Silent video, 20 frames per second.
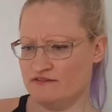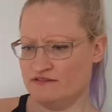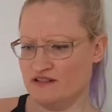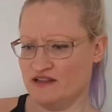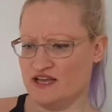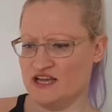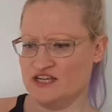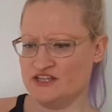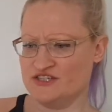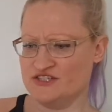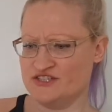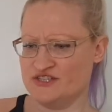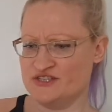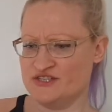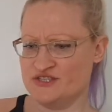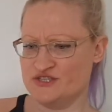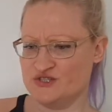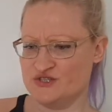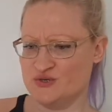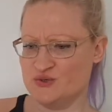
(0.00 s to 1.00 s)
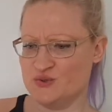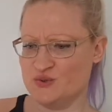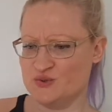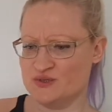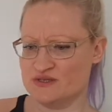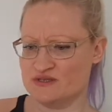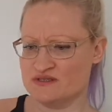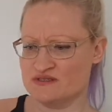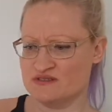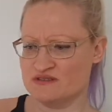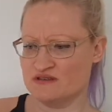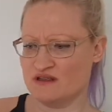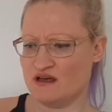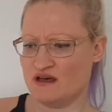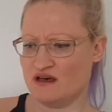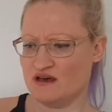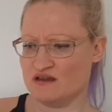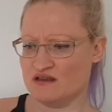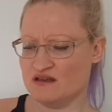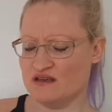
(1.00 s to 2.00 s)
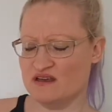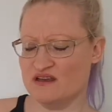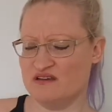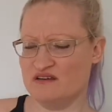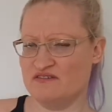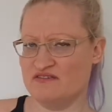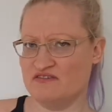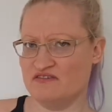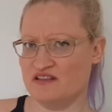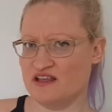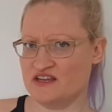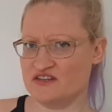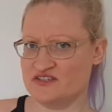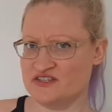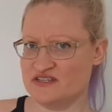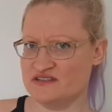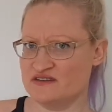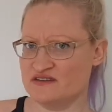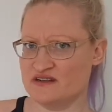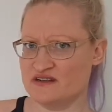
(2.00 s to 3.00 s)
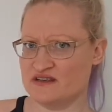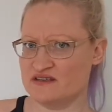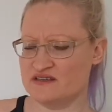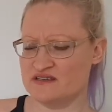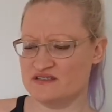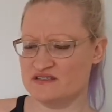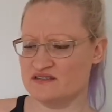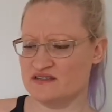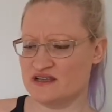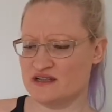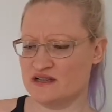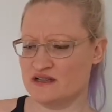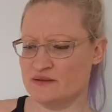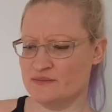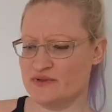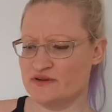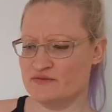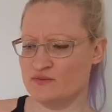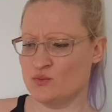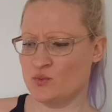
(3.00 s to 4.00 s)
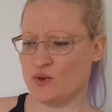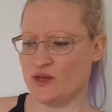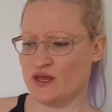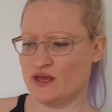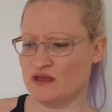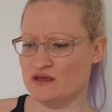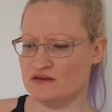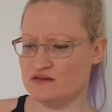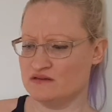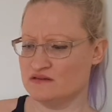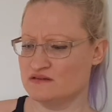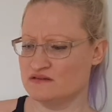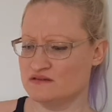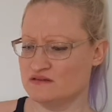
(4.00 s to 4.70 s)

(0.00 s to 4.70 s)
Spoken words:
flesh, suit, stock, flesh, isn't that a little bit weird?